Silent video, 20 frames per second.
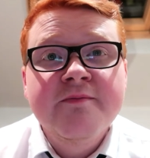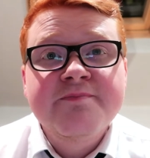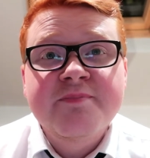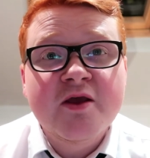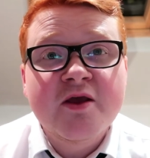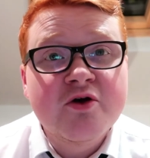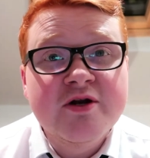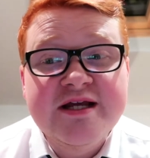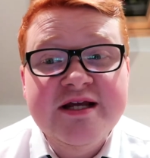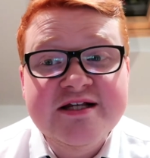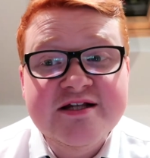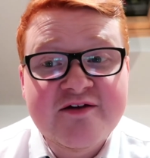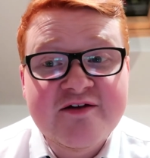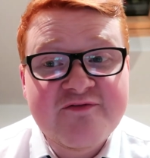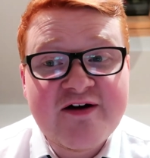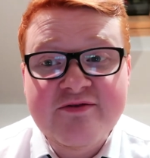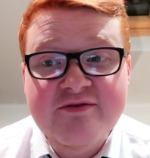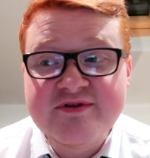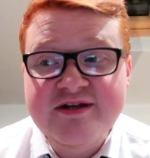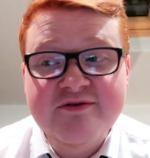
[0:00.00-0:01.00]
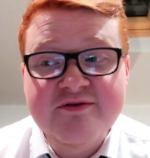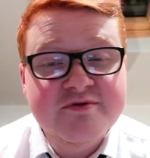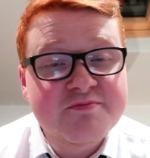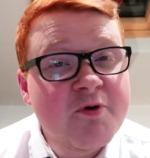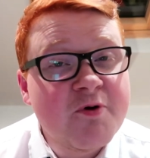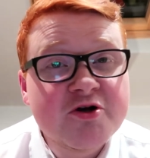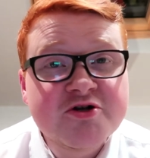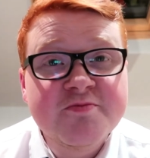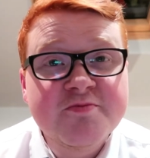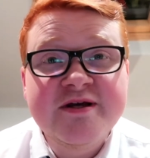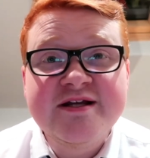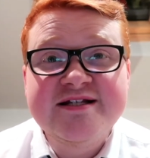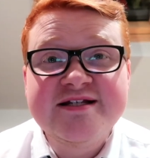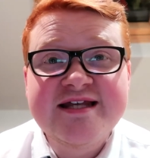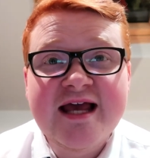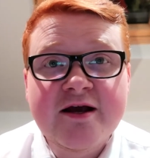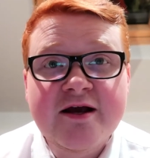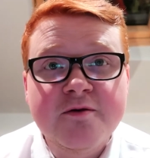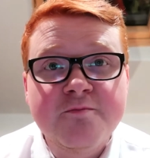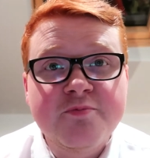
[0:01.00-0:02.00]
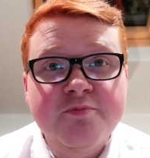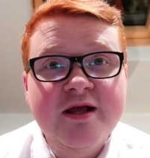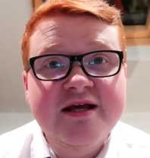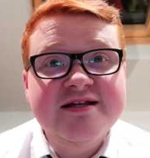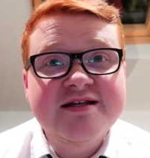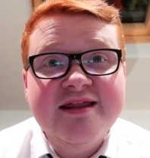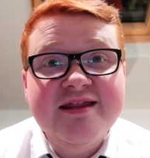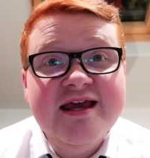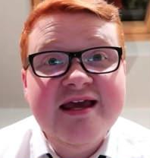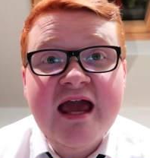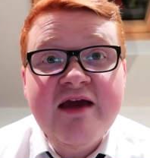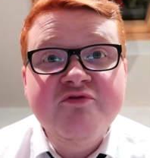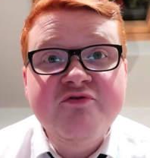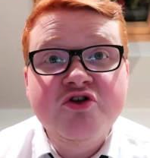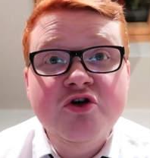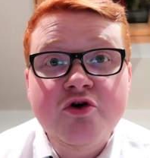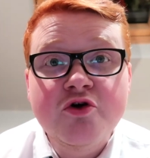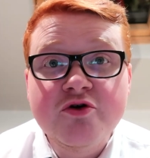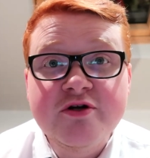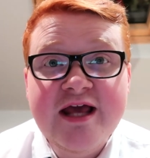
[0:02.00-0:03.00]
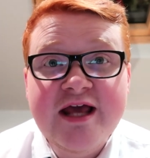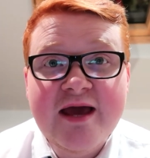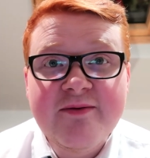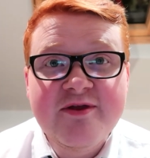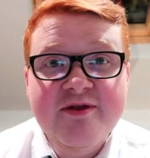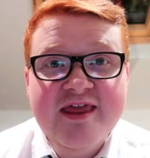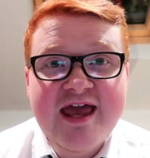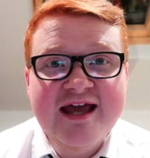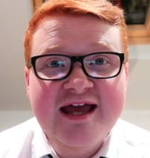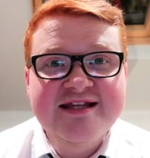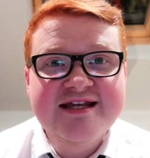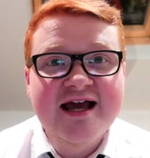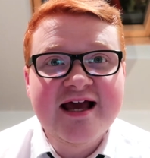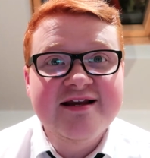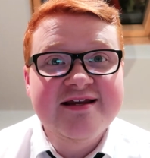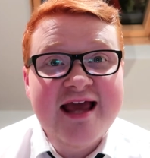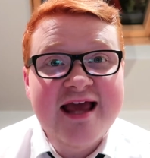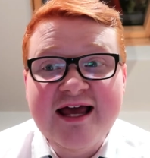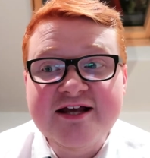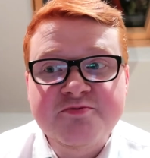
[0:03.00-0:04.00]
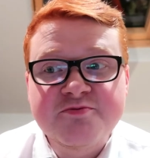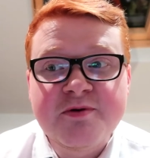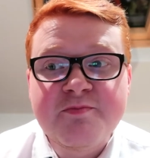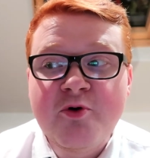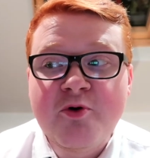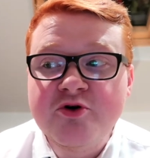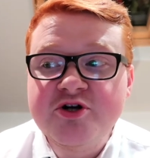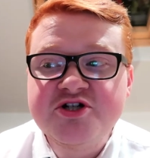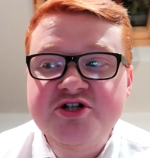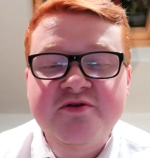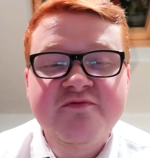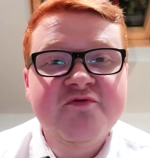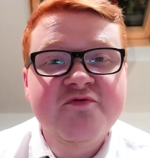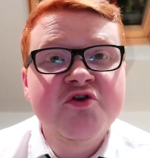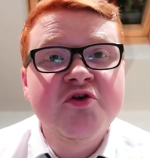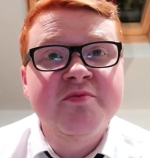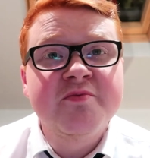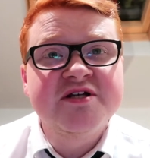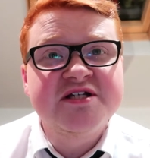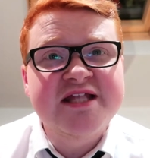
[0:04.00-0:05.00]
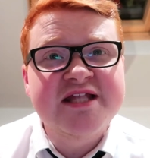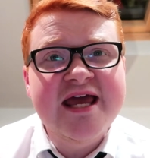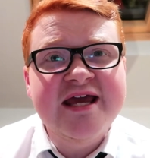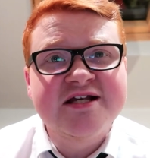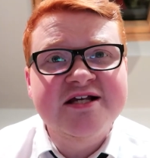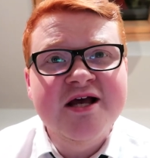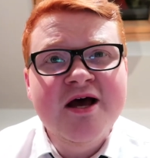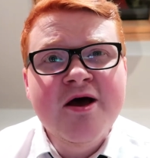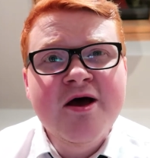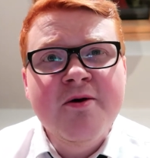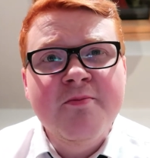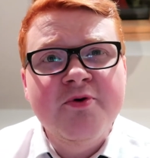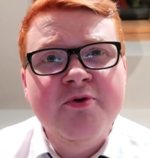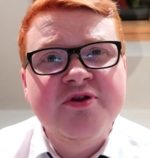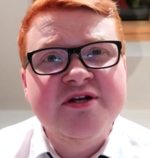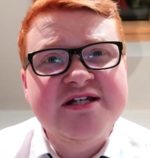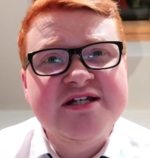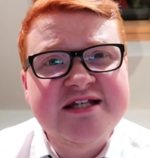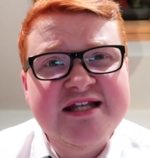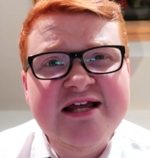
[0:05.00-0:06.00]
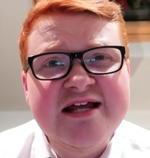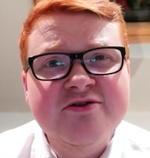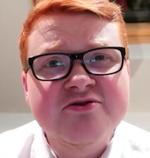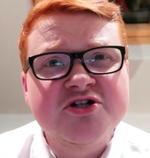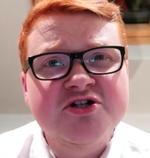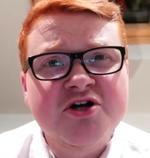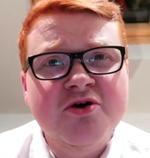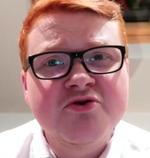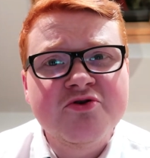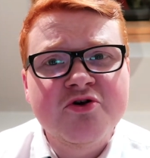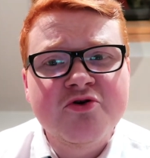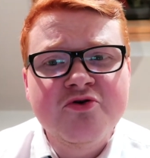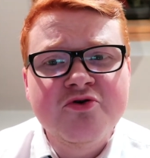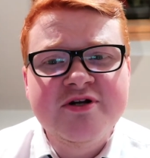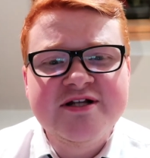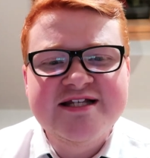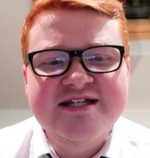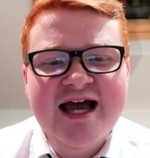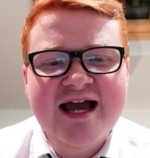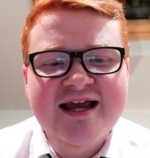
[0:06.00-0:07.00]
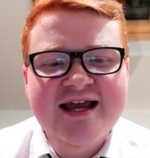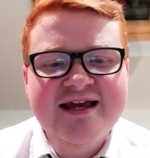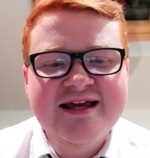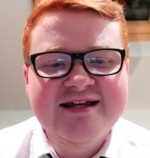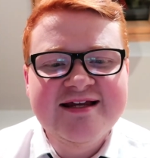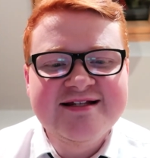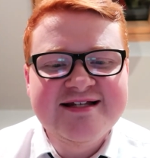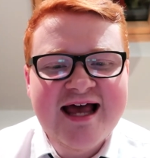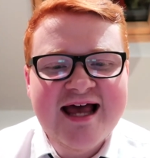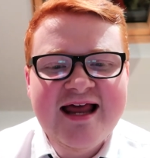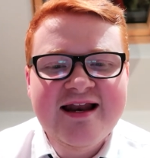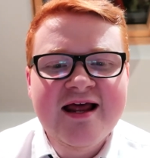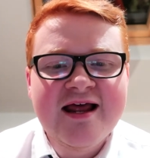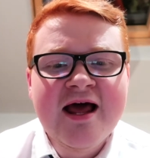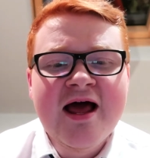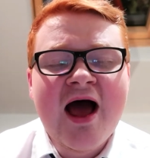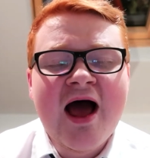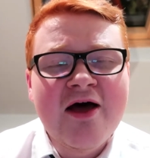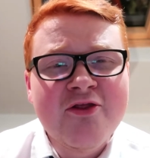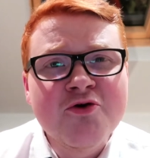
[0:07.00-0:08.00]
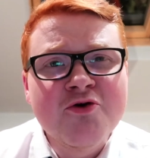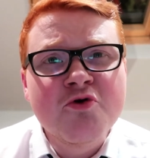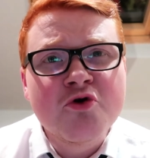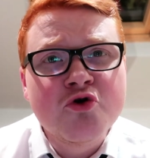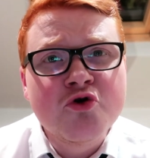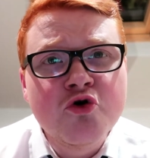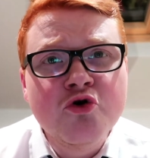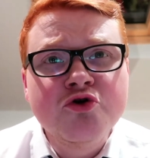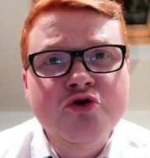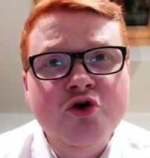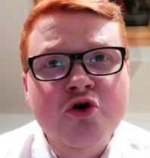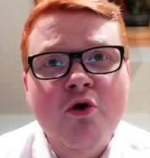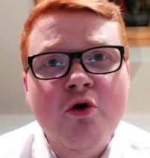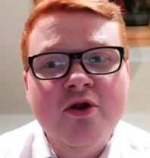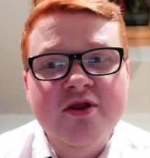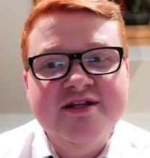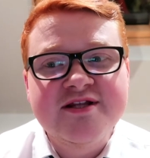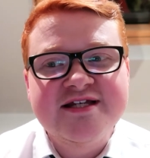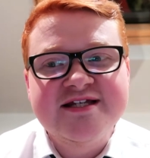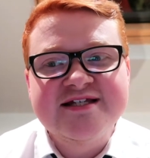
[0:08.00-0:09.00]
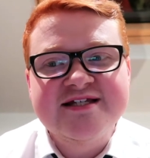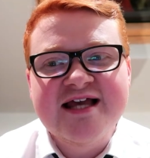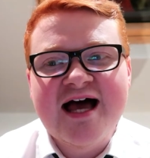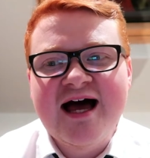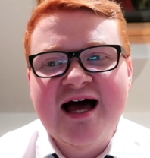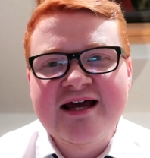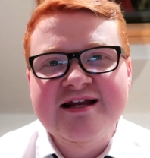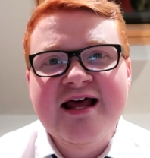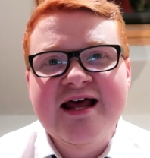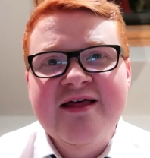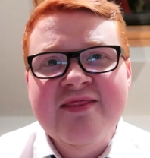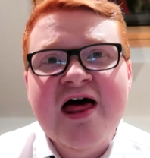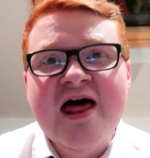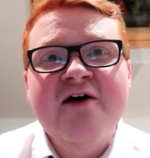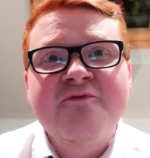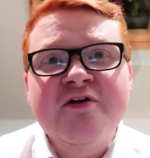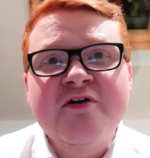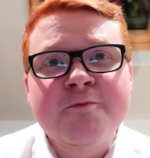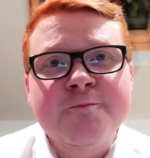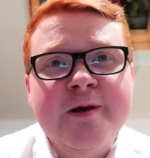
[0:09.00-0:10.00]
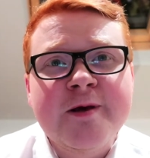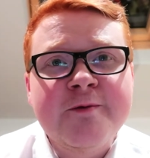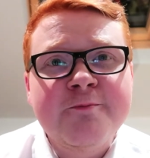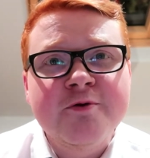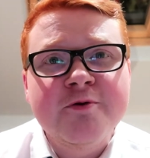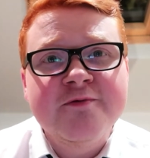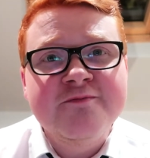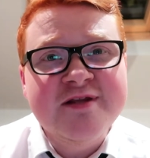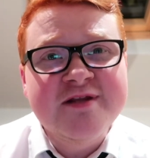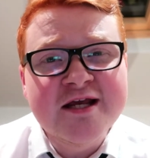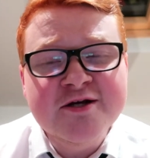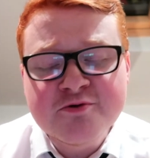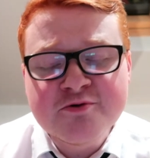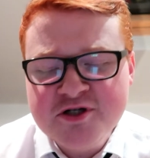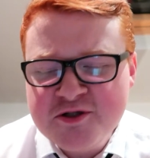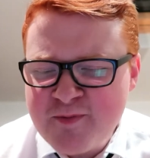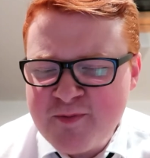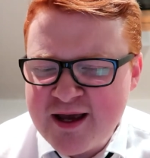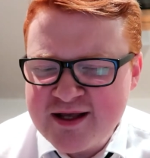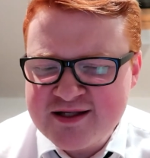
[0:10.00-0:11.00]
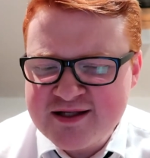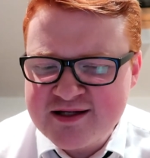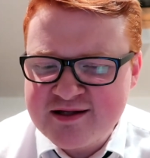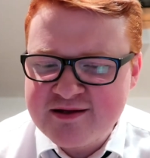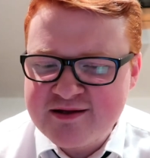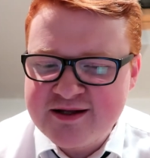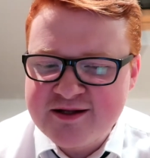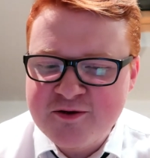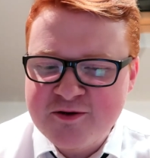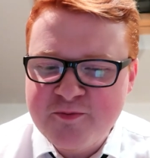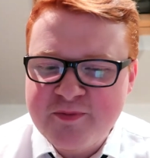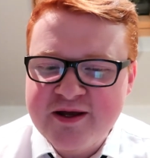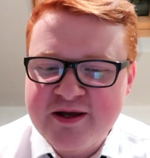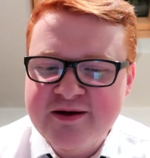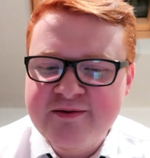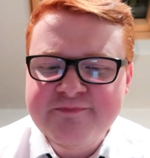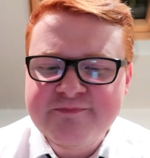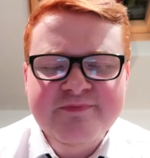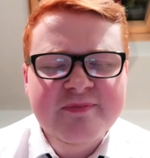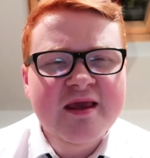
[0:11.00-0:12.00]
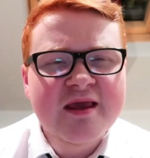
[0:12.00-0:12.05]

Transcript: They could easily find themselves possibly in second place. Like, they gave us a good game at the Etihad. Yes, we punished them for the mistakes, but they still showed the good attacking intent, and they're a good quality side that I think people have disrespected a little bit.